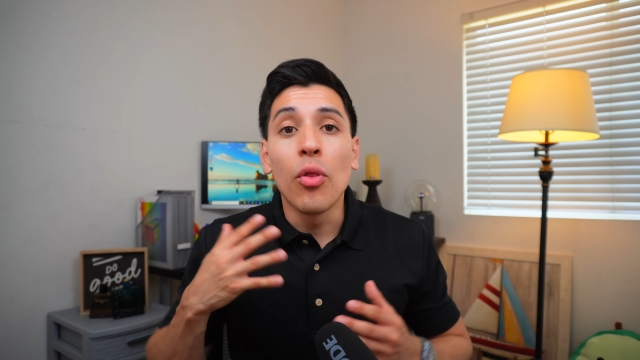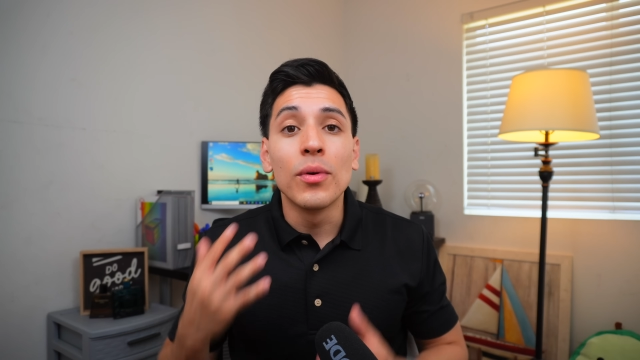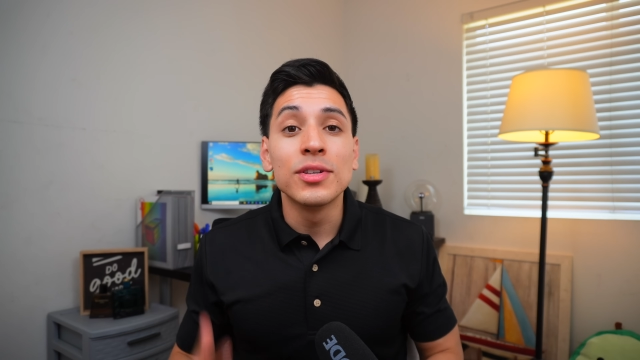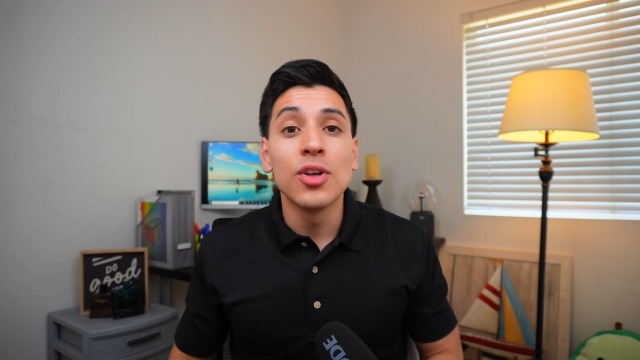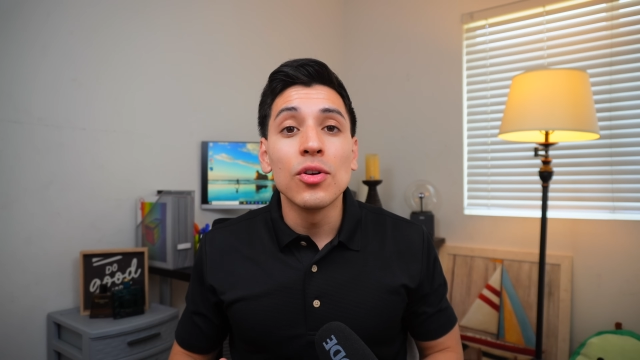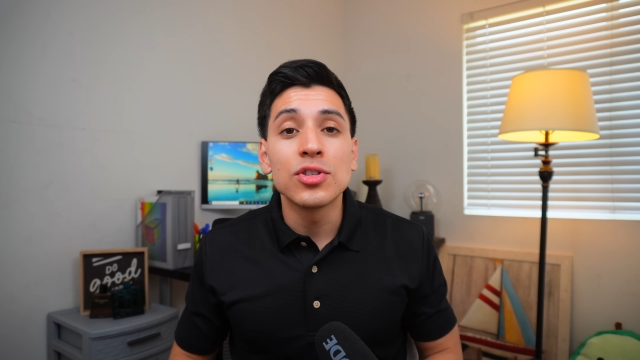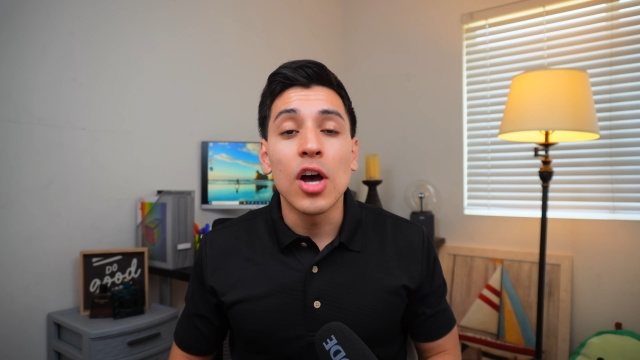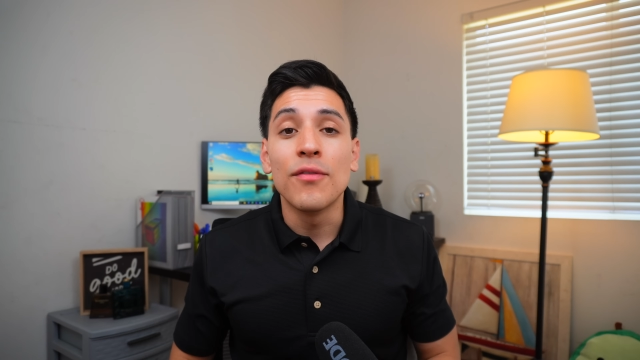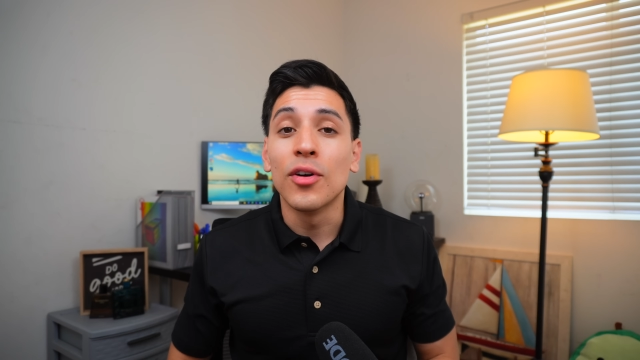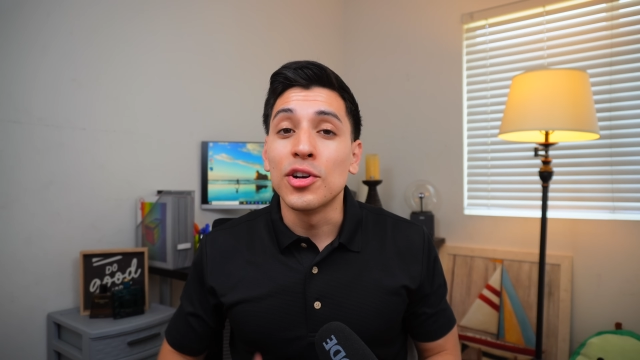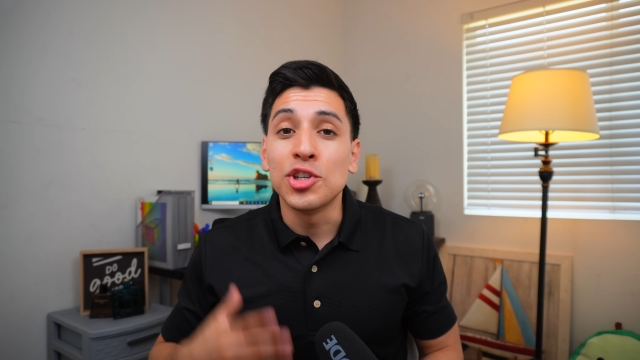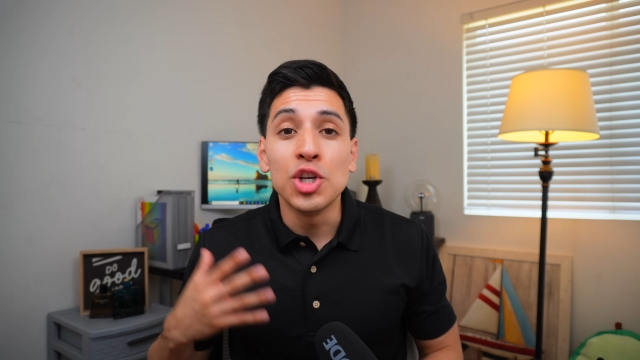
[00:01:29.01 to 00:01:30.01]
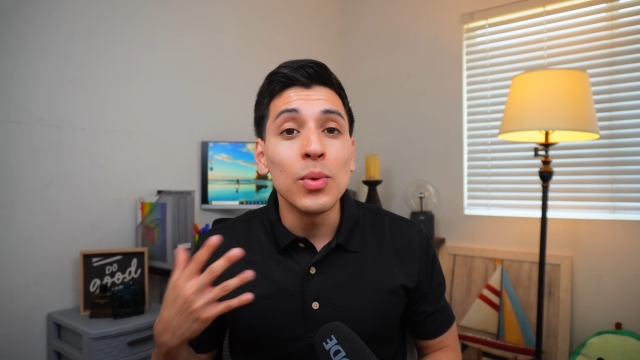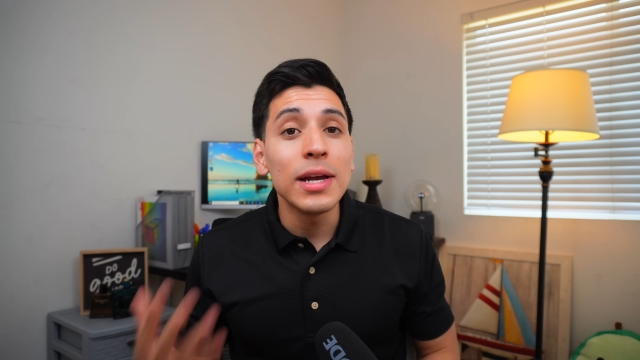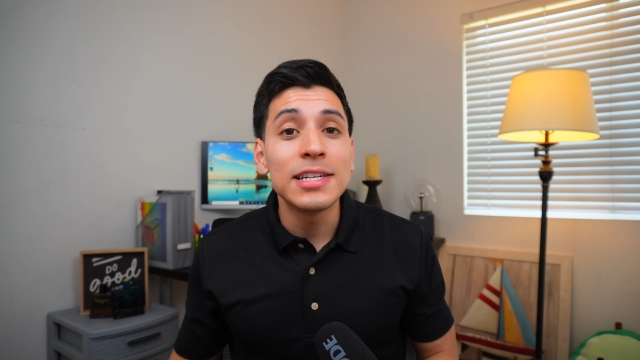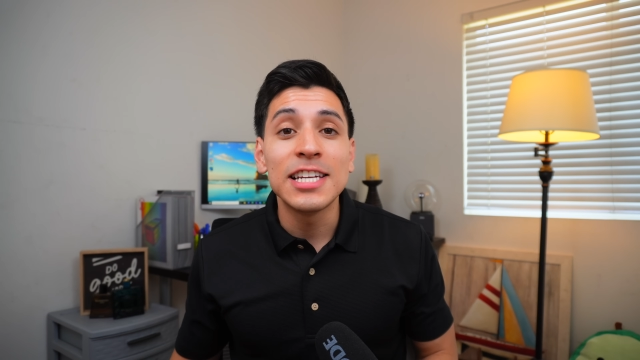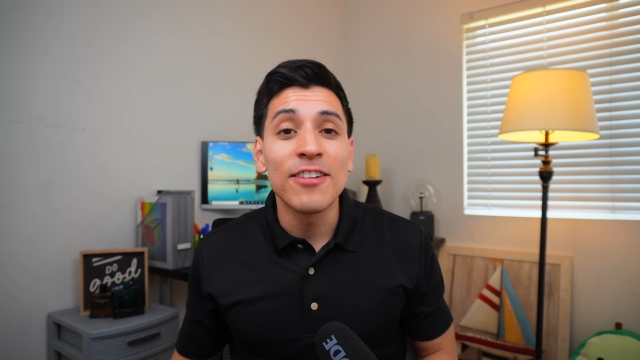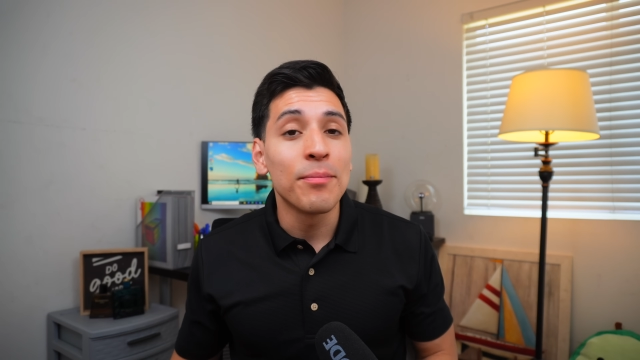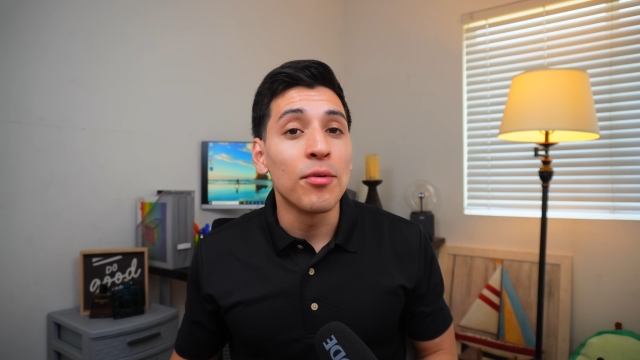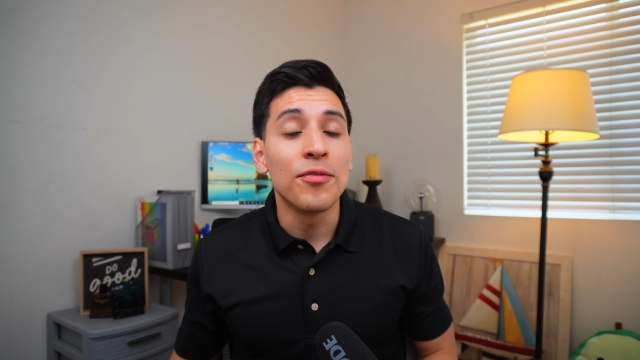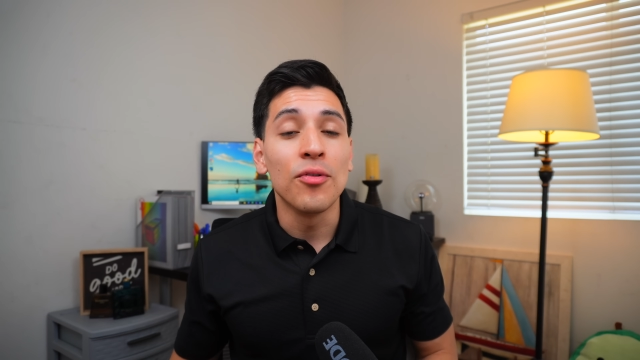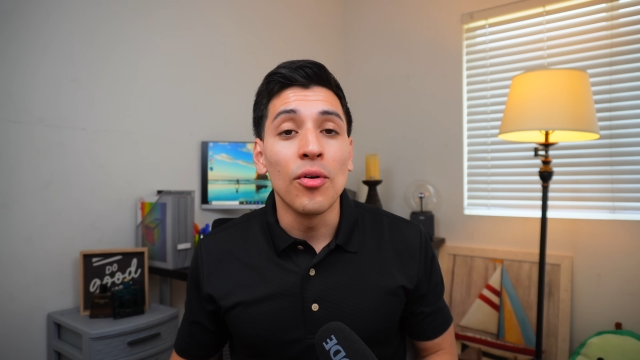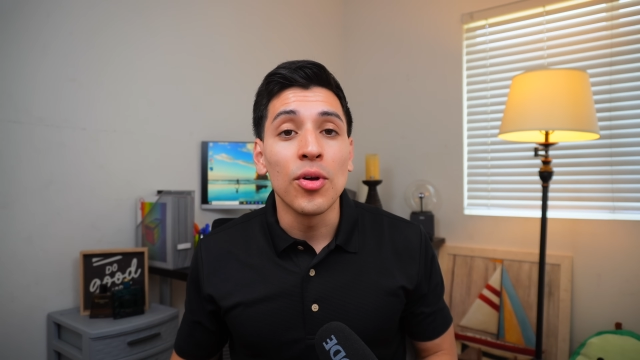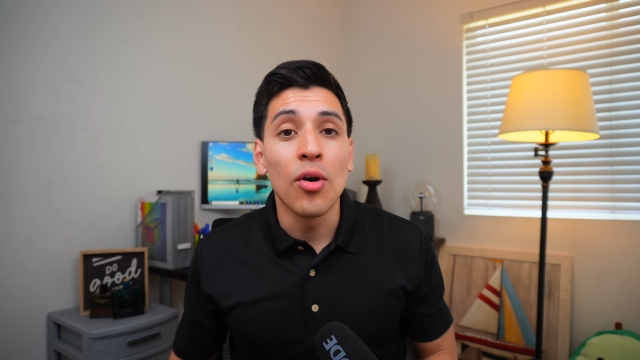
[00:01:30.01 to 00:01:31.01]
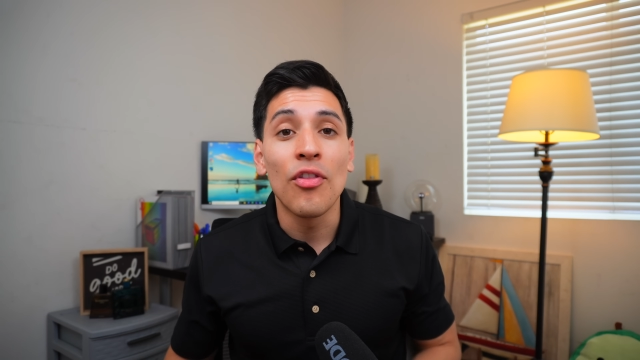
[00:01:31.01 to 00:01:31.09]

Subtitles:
the results of our 2 ETF portfolio